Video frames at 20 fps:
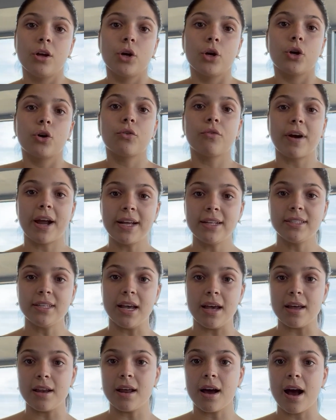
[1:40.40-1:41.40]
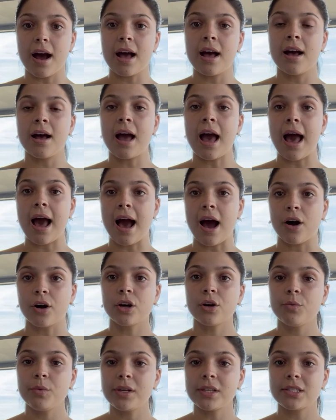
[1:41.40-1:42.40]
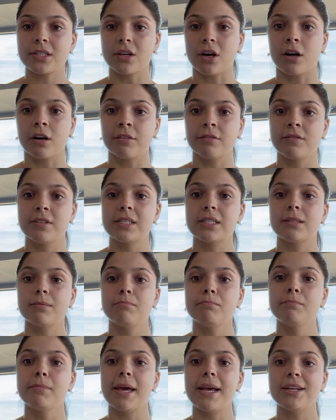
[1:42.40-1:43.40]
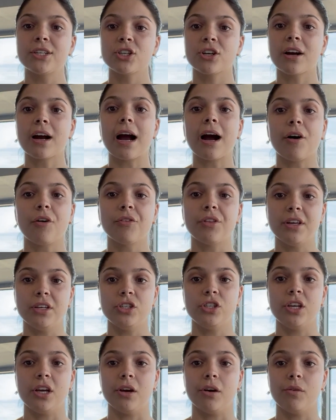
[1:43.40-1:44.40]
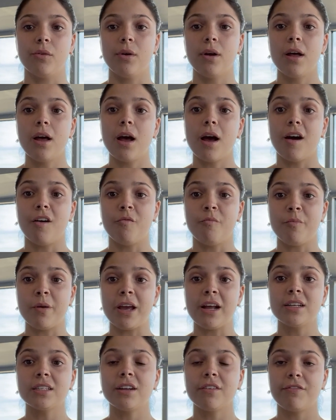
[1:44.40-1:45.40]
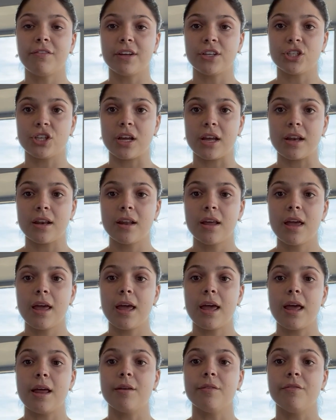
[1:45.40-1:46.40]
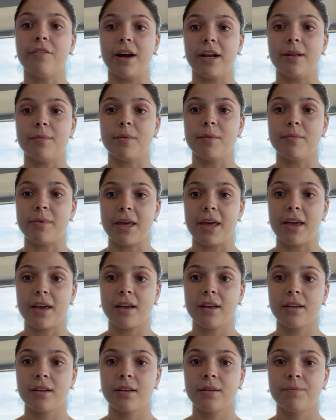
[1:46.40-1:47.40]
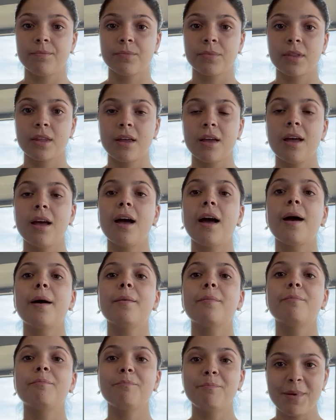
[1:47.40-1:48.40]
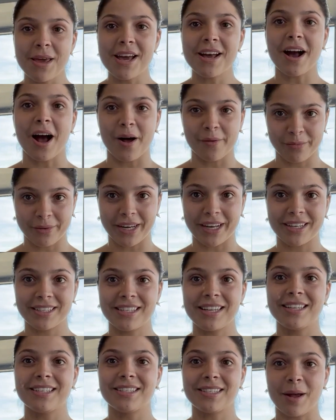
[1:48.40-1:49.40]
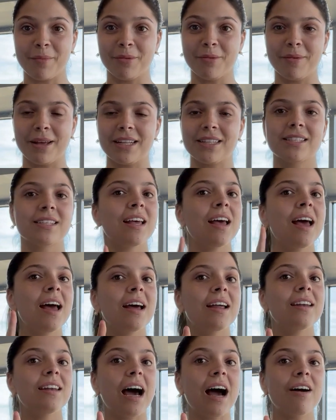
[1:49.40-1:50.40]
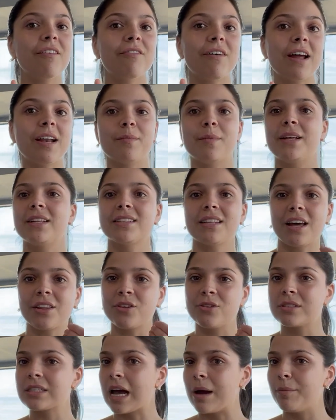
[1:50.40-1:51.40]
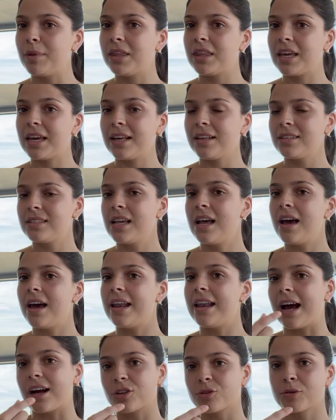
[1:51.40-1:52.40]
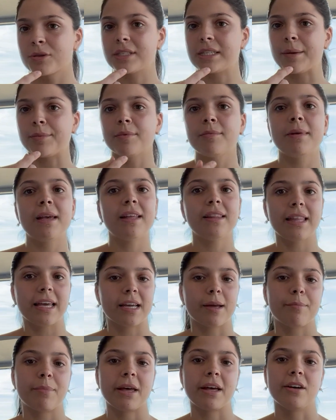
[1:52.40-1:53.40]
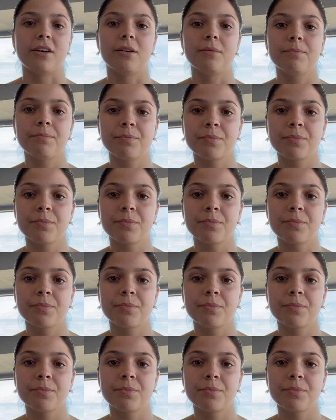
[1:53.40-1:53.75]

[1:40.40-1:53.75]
Granted, how could we solve this major health issue of being deficient in vitamin B? B complex supplements, not vitamins, not those gummy things, an actual supplement like a pill.